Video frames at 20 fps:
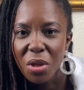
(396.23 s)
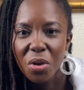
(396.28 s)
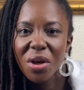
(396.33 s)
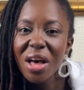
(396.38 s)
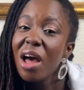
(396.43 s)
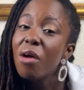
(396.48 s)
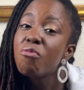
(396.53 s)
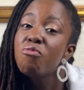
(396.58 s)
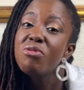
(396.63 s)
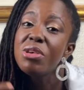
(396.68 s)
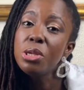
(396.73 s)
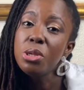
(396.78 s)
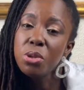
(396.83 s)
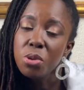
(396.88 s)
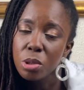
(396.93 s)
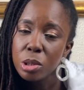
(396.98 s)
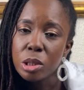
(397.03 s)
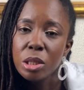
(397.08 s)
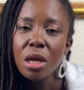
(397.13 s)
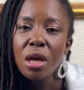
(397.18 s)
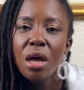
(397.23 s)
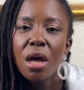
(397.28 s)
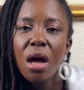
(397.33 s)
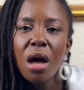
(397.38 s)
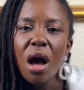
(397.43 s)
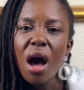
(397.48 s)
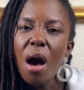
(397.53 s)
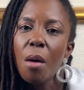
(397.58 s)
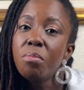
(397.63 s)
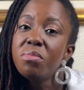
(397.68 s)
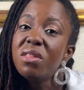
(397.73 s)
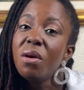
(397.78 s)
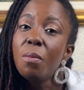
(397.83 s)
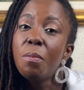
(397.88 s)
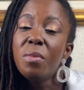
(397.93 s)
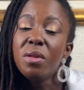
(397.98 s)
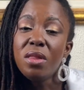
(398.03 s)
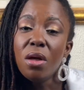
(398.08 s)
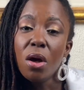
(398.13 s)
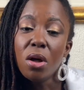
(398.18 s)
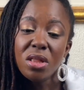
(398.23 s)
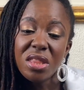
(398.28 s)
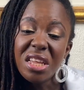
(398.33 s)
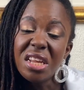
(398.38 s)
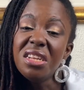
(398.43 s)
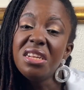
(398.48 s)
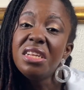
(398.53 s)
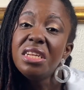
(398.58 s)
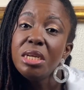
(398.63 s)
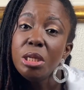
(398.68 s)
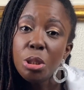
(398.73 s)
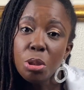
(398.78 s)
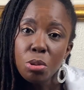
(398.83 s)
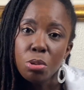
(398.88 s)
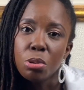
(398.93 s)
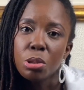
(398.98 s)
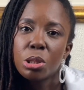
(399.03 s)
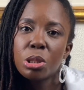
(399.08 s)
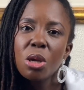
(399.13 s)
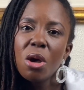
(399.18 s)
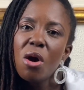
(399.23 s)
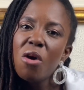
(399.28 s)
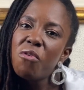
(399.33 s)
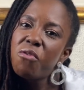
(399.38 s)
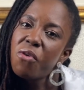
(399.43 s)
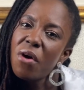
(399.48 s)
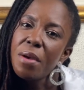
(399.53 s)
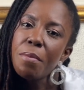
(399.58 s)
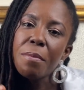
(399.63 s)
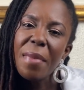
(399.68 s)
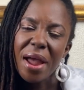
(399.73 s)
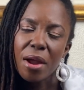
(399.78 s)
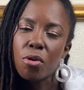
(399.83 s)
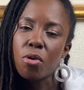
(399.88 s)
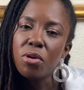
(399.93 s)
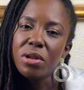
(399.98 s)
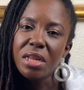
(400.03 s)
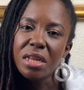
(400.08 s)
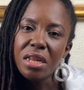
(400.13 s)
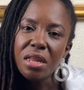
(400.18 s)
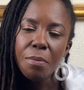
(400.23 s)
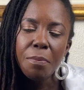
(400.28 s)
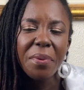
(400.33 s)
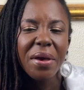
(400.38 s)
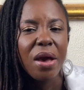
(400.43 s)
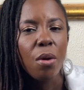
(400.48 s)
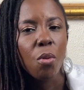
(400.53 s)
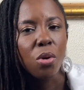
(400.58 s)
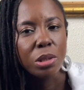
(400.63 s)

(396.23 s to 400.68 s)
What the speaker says: You can't reuse the needles for a micro needling pen.